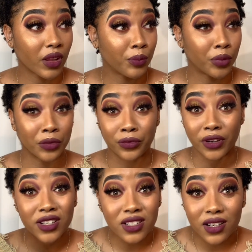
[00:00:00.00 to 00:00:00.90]

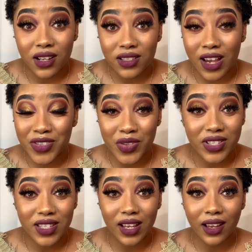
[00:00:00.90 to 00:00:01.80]
professionals, I should
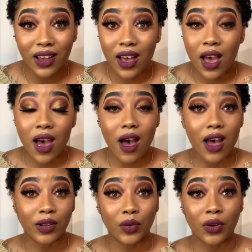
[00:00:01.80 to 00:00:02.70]
say. I
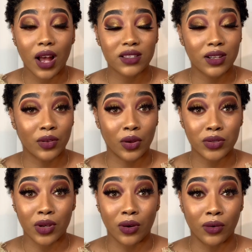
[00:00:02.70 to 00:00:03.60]
look at a lot
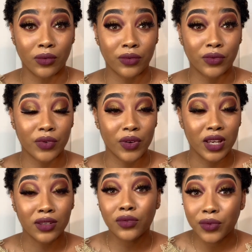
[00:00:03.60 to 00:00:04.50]
of
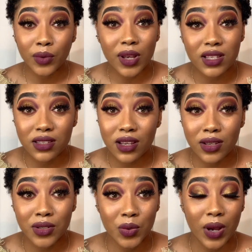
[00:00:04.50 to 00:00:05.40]

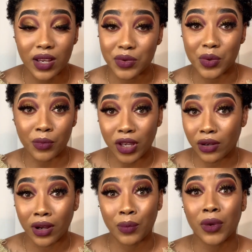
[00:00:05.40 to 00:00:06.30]
influencers who are into
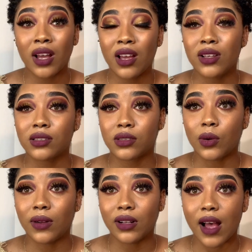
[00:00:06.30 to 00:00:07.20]
makeup,
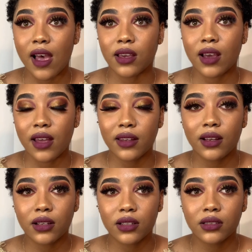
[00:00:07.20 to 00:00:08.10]
so I kind
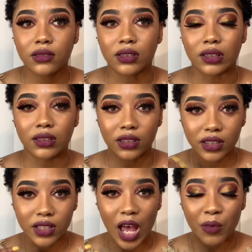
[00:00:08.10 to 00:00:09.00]
of
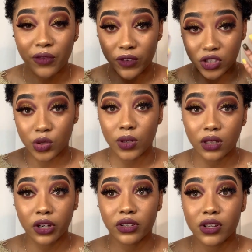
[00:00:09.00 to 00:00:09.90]
learn. I'm a visual
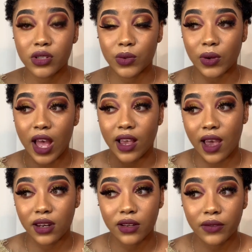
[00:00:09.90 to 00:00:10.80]
learner, so I
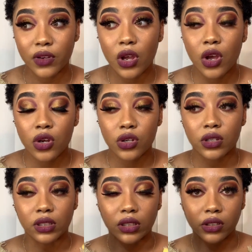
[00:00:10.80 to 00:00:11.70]
kind of
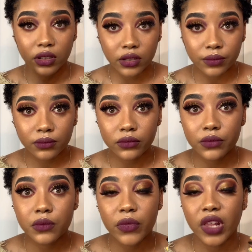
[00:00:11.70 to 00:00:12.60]
learn
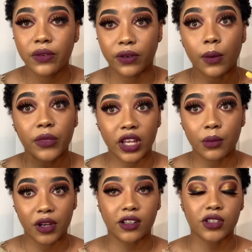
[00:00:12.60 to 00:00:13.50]
from them
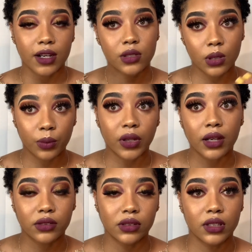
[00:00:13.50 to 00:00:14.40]
and I try to apply
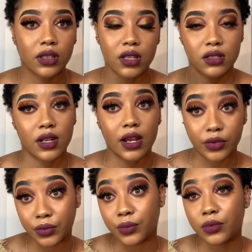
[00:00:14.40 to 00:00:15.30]
to the things that I do.